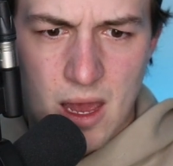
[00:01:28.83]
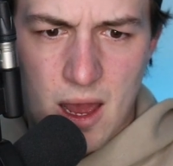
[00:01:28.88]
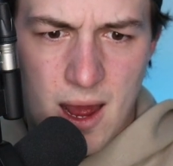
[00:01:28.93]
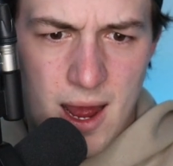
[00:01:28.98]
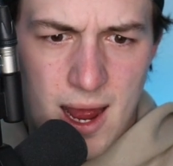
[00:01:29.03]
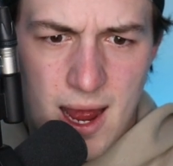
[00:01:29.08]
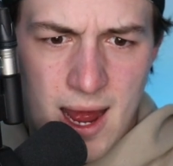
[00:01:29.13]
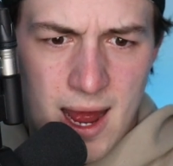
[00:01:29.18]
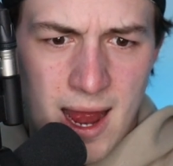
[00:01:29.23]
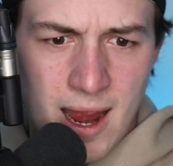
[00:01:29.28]

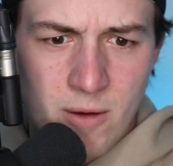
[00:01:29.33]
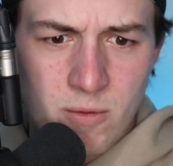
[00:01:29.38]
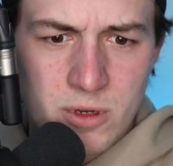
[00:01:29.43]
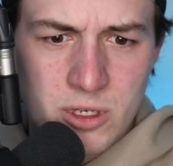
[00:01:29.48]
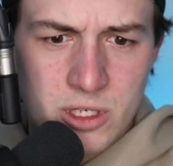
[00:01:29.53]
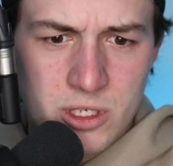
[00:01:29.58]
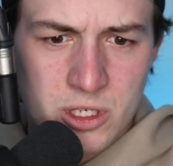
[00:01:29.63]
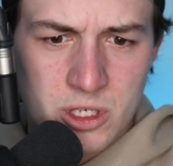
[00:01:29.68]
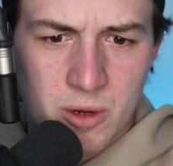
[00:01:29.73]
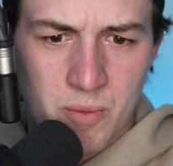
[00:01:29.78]
I
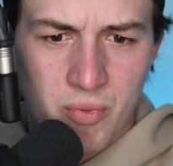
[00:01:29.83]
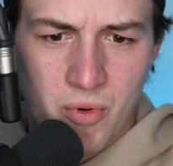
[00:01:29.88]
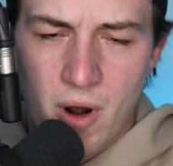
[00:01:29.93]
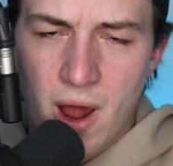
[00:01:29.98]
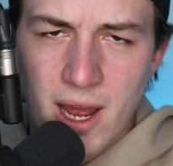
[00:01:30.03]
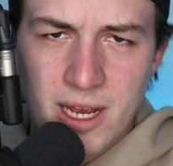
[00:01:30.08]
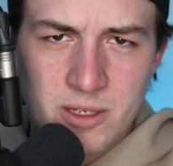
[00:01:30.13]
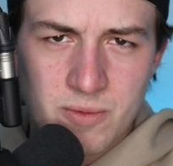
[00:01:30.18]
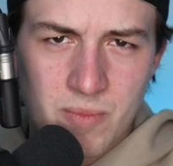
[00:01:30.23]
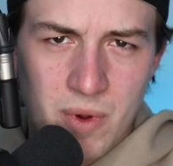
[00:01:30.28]
was
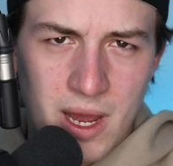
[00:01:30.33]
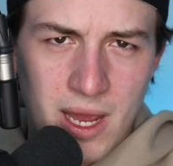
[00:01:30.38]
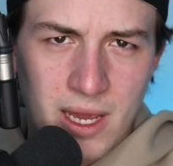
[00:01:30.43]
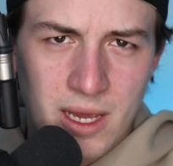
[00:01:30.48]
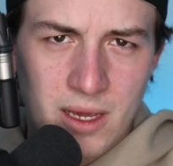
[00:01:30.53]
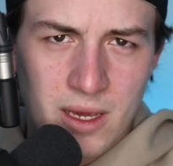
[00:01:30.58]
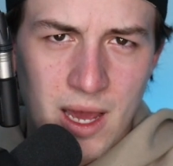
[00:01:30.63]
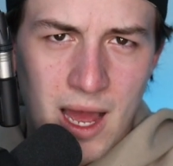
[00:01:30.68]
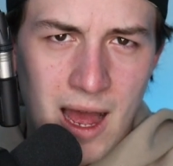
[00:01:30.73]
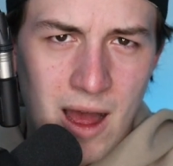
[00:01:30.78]
surprised
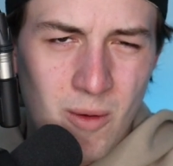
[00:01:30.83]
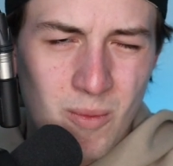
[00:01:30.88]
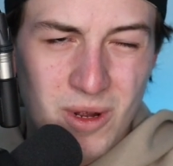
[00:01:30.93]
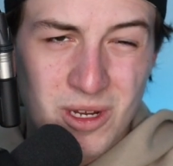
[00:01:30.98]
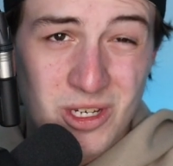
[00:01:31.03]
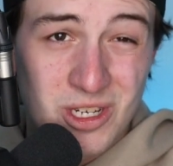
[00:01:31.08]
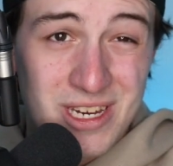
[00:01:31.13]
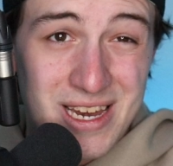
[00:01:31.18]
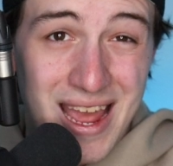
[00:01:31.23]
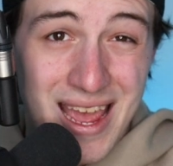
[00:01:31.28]
by how
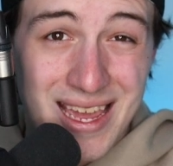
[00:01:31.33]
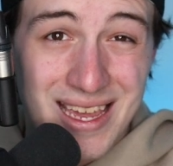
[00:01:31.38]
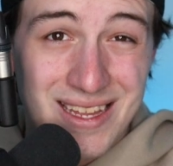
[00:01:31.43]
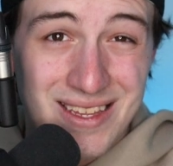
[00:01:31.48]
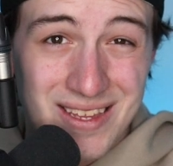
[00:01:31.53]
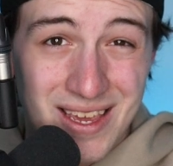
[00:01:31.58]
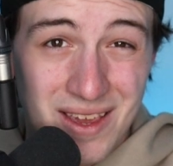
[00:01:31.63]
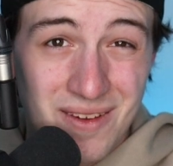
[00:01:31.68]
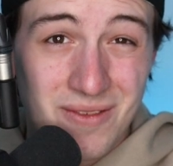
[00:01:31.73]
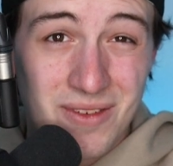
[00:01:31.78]
much
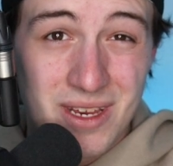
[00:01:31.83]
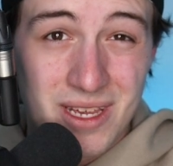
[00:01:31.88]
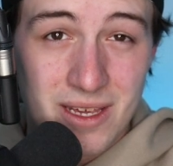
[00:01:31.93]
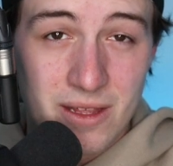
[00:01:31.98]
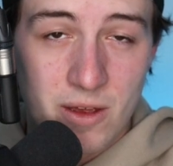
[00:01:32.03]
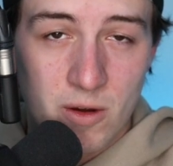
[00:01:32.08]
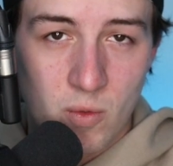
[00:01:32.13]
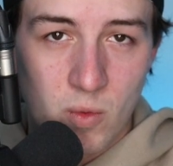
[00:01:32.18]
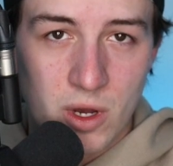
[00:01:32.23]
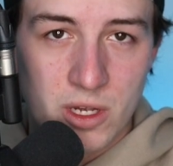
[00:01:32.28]
negativity
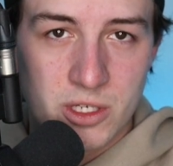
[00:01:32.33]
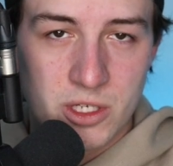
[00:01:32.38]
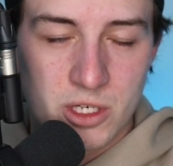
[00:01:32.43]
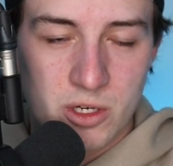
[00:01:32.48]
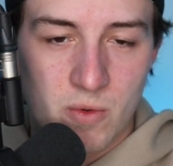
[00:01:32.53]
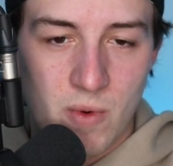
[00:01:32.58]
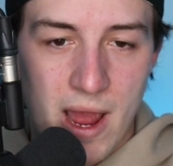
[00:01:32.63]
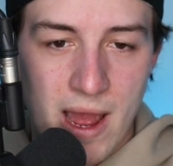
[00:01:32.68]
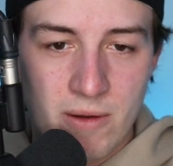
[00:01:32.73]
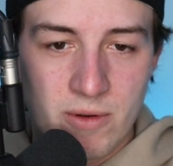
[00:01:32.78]
there was
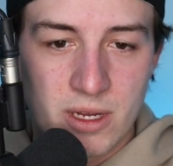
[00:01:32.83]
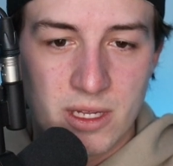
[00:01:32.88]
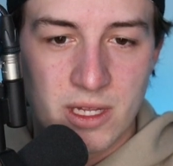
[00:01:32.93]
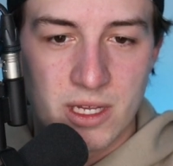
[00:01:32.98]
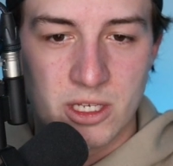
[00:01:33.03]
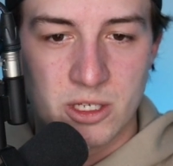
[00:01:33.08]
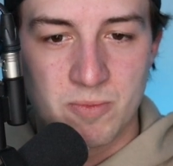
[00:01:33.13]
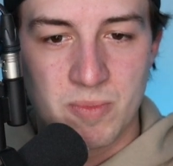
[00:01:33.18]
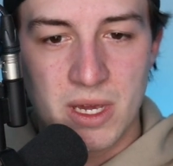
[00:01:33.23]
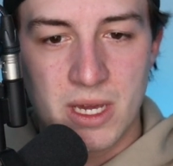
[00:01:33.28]
surrounding
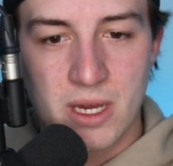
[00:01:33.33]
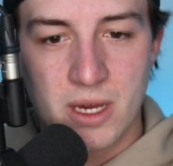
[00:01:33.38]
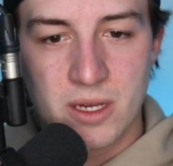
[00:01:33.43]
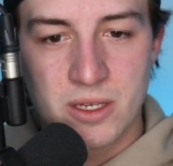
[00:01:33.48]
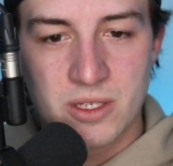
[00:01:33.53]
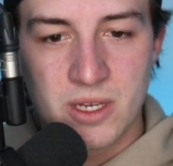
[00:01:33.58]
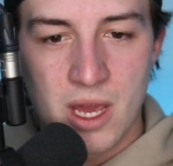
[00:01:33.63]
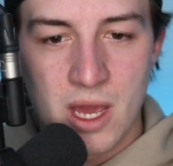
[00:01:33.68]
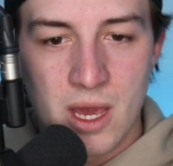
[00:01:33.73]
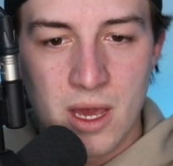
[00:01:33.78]
this,
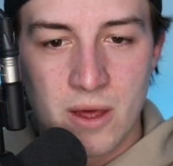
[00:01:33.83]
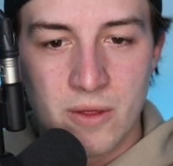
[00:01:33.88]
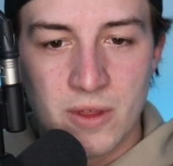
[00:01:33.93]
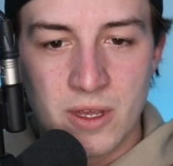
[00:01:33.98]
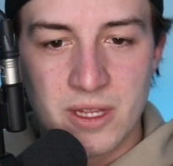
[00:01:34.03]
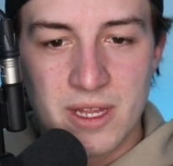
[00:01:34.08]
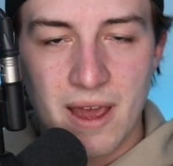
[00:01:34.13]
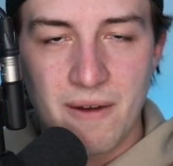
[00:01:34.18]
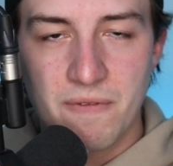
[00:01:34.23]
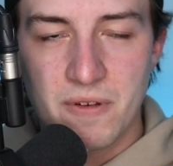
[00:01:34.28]
because
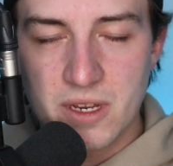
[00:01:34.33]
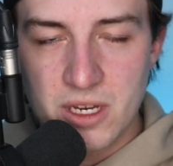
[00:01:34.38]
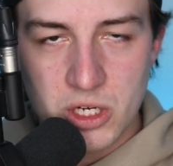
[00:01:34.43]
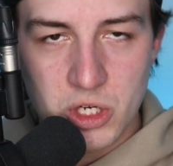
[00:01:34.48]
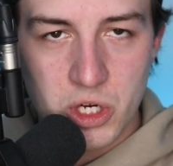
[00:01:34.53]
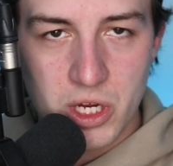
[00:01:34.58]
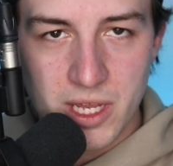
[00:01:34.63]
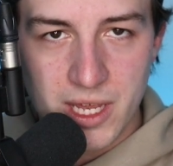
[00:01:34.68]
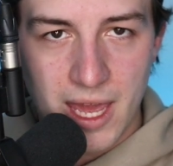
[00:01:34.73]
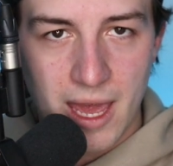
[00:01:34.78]
the
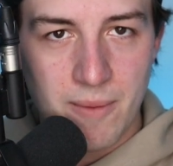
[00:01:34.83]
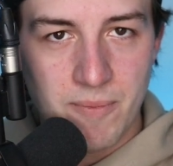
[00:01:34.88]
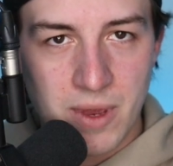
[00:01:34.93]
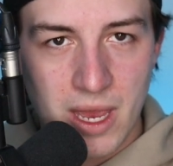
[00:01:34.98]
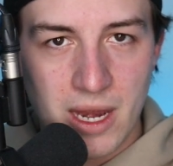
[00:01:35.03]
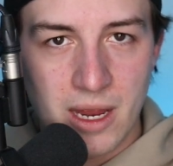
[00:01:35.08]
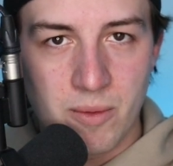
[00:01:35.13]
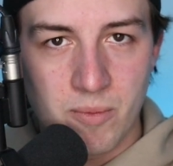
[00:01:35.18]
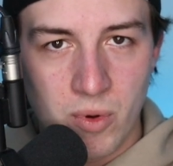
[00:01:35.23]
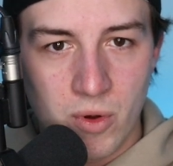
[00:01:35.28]
definition kept
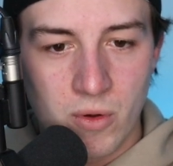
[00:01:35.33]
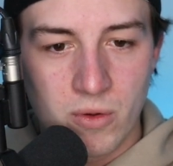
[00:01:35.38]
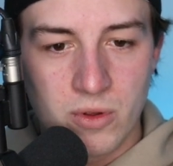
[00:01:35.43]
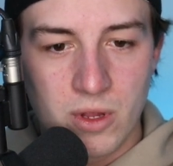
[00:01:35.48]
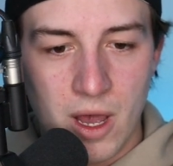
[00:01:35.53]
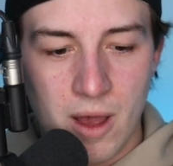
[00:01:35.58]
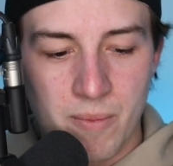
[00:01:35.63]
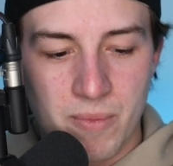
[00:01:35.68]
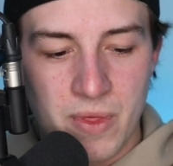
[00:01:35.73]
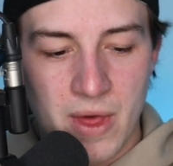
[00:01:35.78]
getting
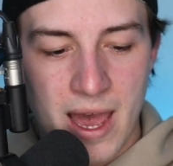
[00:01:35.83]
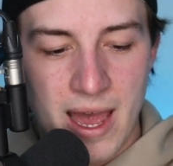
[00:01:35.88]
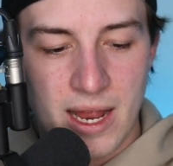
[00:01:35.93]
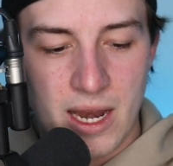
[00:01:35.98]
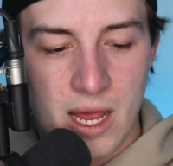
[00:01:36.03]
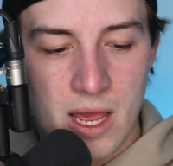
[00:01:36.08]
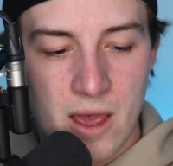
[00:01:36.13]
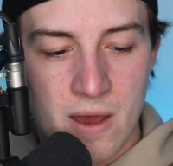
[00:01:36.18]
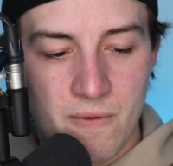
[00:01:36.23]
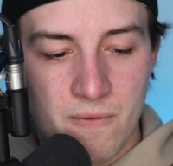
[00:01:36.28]
pulled up
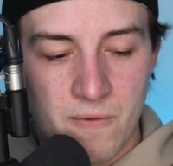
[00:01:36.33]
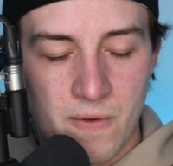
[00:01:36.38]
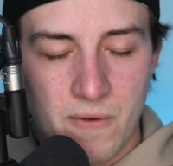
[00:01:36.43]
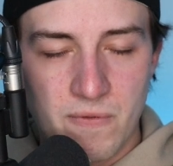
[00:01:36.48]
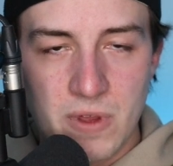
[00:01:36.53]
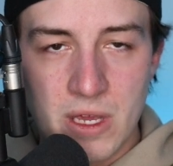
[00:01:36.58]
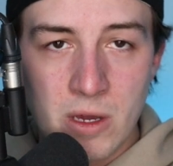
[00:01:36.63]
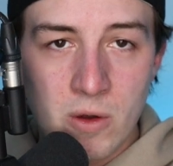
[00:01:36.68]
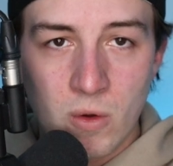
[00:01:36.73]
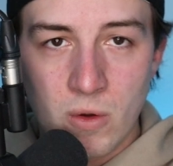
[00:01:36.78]
that
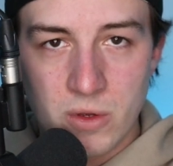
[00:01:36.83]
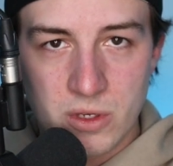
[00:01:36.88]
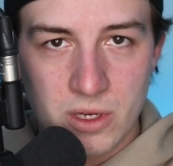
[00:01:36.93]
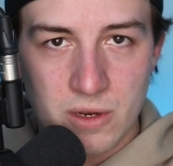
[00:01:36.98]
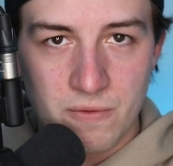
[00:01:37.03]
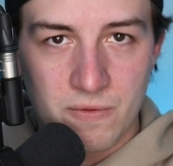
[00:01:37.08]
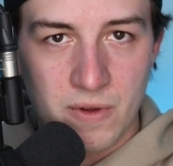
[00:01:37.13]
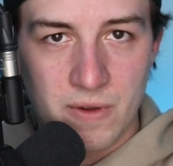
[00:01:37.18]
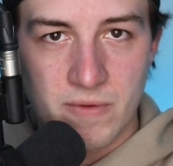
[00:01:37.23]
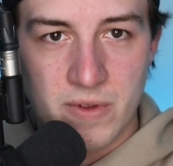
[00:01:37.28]
50 goals
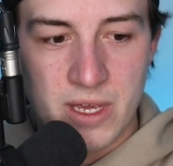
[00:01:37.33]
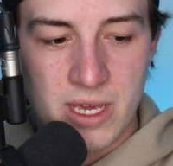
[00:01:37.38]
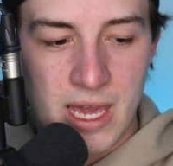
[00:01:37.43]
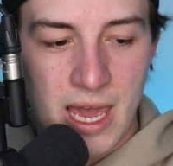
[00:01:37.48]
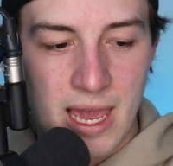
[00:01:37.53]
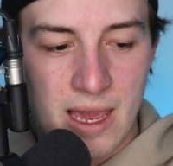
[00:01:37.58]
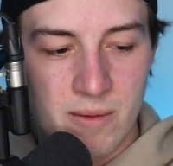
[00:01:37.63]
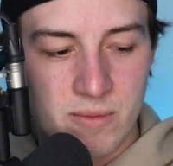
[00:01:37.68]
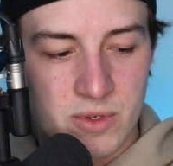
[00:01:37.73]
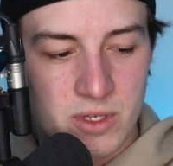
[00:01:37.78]
in 50
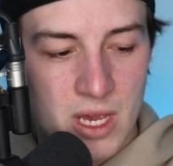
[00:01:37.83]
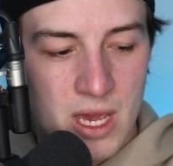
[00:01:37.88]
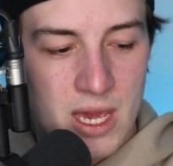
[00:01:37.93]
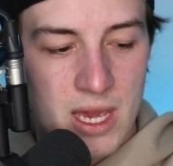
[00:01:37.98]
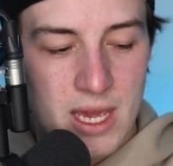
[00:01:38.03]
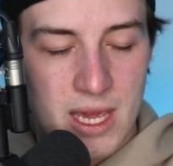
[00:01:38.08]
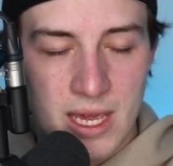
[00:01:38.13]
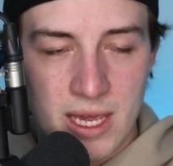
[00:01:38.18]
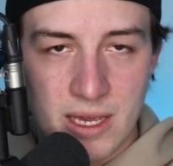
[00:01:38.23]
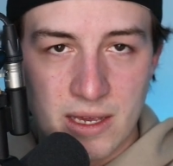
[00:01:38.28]
games
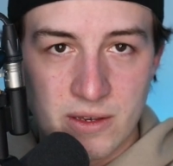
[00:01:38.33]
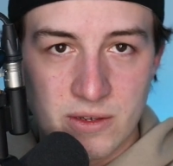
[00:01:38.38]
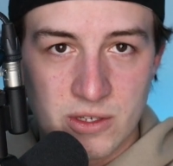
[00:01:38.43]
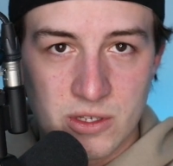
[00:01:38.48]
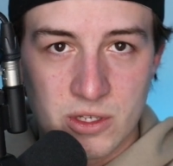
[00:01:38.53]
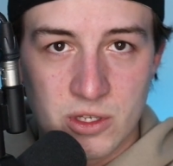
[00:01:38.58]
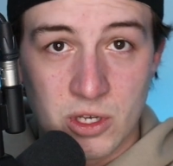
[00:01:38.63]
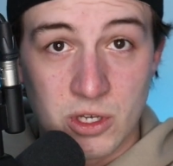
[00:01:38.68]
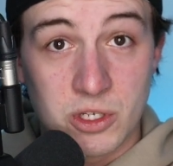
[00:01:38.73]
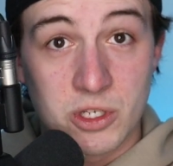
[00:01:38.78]

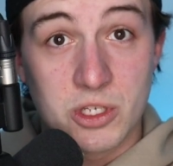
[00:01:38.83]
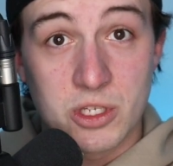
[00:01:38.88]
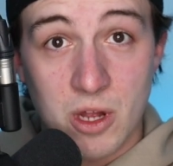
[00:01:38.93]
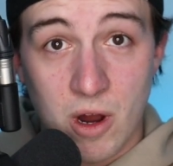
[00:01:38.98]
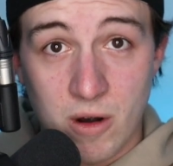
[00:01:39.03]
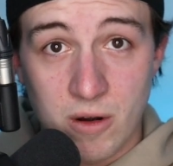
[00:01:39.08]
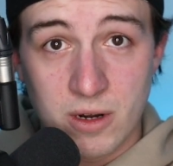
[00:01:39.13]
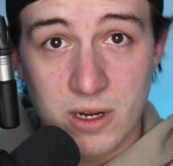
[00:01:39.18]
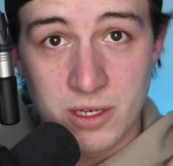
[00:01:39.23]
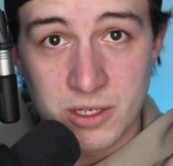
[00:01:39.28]
is to
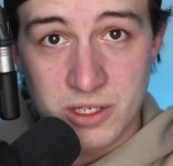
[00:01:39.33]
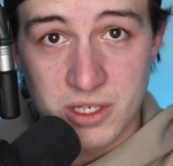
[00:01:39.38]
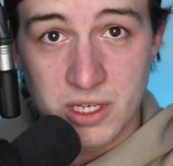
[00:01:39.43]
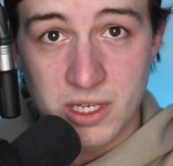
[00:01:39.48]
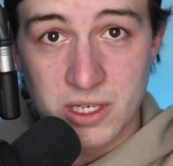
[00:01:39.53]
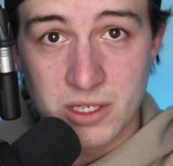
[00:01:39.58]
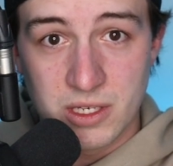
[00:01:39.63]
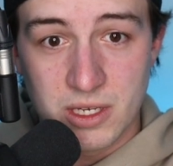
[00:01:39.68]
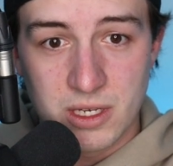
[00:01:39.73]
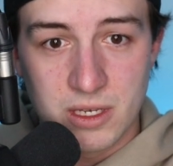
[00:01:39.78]
start a
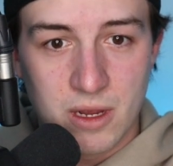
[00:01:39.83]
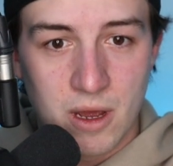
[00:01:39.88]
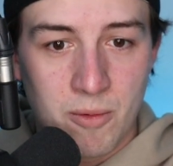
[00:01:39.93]
season,